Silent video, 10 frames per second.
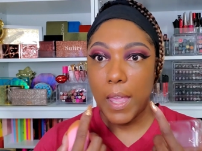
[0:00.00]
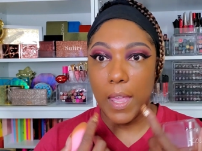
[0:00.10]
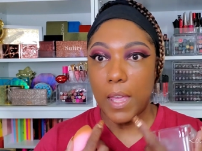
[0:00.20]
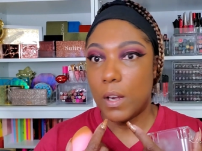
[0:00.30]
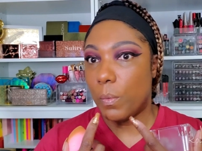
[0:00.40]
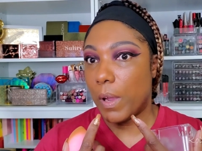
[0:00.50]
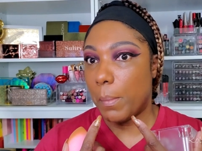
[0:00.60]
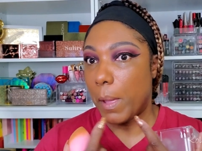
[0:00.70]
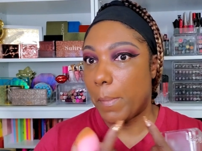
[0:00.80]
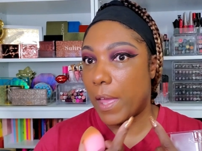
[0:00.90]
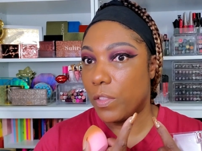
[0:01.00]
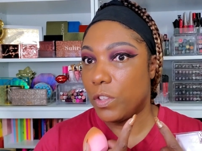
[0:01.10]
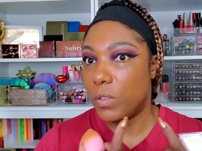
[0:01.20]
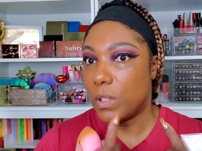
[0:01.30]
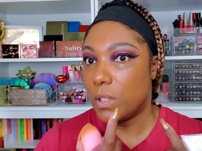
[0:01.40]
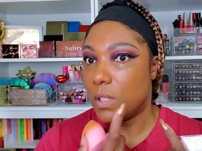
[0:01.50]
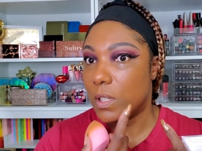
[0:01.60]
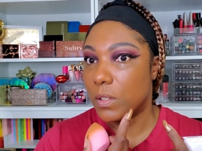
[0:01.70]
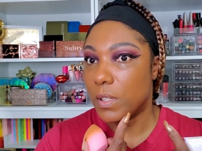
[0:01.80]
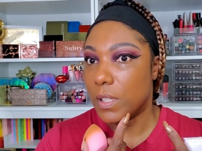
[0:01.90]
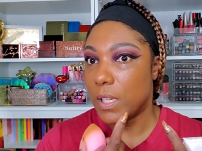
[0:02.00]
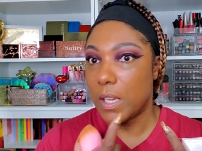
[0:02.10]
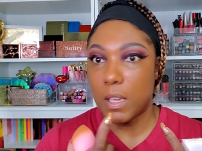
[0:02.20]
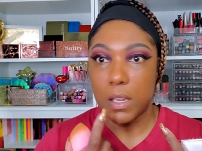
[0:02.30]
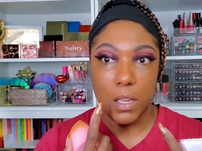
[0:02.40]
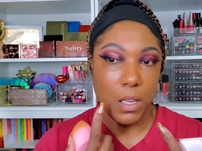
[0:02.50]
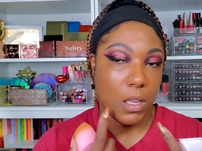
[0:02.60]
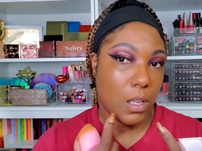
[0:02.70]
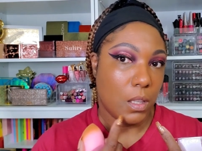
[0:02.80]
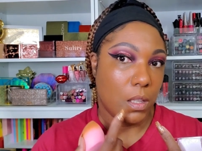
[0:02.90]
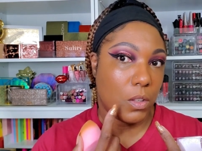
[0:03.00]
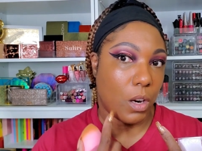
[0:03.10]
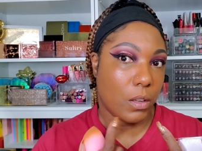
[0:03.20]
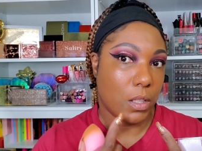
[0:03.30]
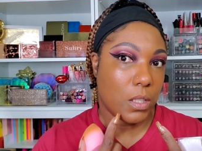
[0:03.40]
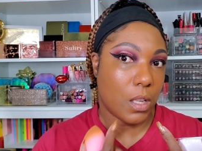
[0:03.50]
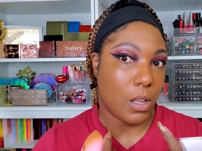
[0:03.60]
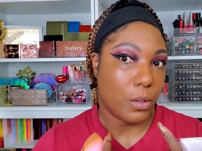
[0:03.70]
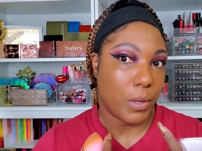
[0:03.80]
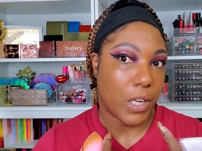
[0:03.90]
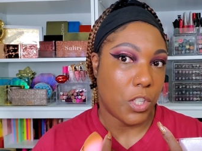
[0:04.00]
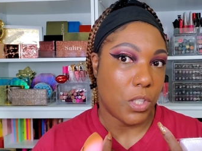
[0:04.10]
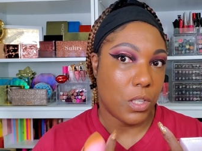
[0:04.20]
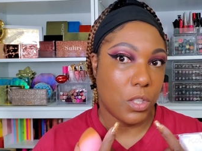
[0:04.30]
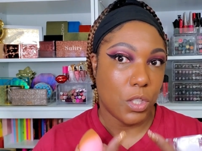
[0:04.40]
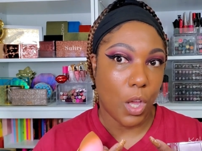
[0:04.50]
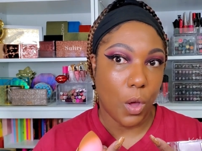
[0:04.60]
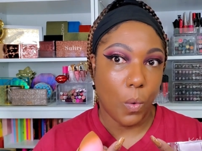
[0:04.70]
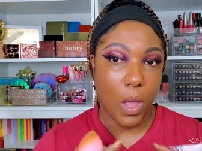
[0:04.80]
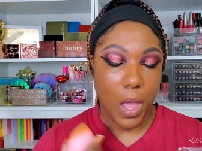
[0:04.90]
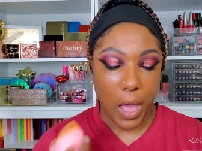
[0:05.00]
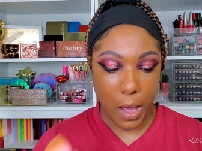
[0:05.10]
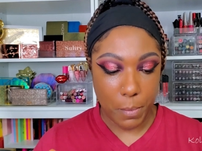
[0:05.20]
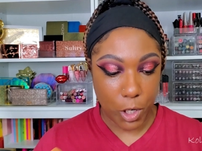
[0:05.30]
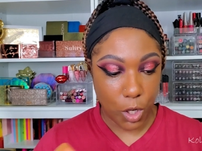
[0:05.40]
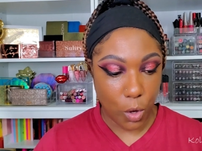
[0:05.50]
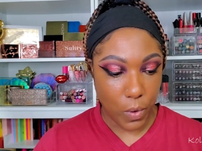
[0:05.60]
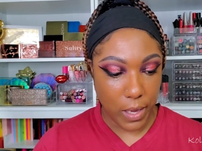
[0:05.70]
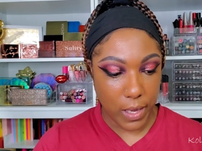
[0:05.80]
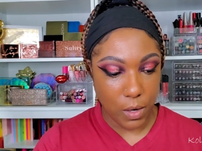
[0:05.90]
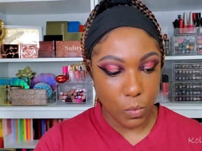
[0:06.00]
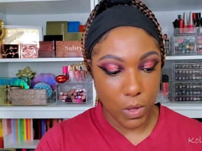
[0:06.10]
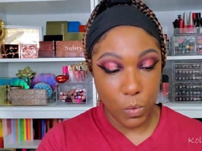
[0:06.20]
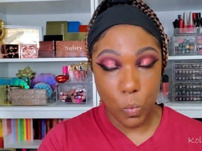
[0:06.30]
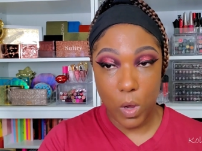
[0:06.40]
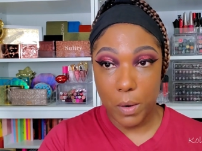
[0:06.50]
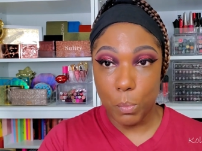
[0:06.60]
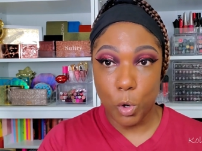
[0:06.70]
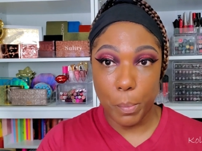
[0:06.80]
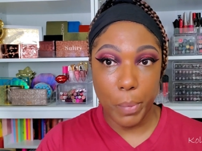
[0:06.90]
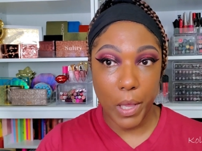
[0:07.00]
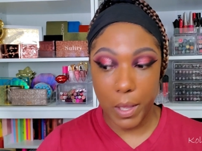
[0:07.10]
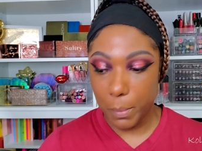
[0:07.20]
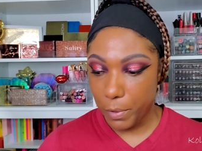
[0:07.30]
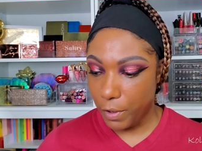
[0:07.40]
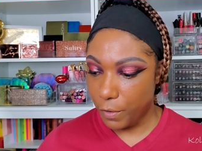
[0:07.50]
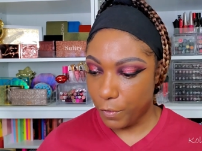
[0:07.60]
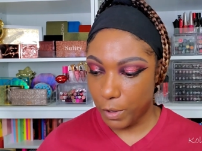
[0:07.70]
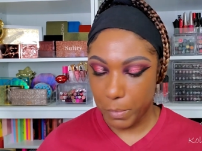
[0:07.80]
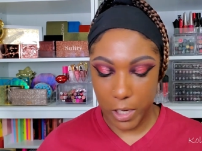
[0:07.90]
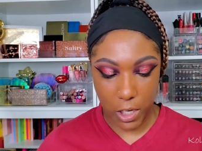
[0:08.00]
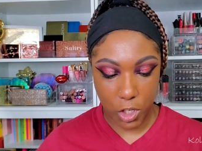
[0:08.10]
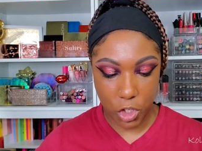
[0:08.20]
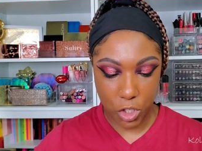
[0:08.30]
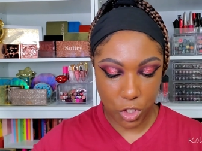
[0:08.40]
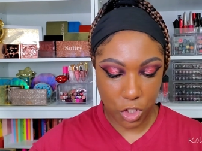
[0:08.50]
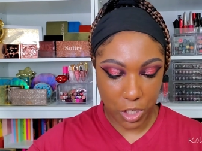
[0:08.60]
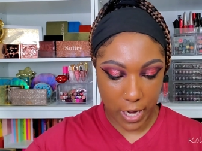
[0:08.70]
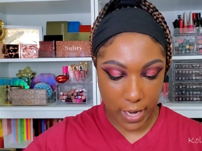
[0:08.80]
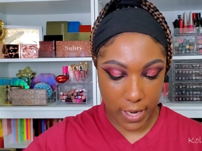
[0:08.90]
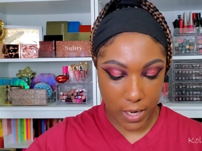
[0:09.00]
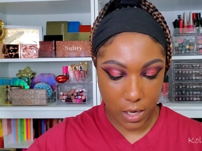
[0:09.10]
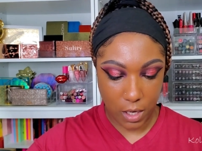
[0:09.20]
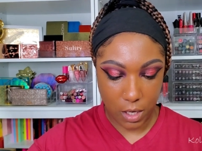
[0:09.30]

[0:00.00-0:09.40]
and around my mouth you can still see the dark discoloration. So I'm gonna go in with one more pump from each shade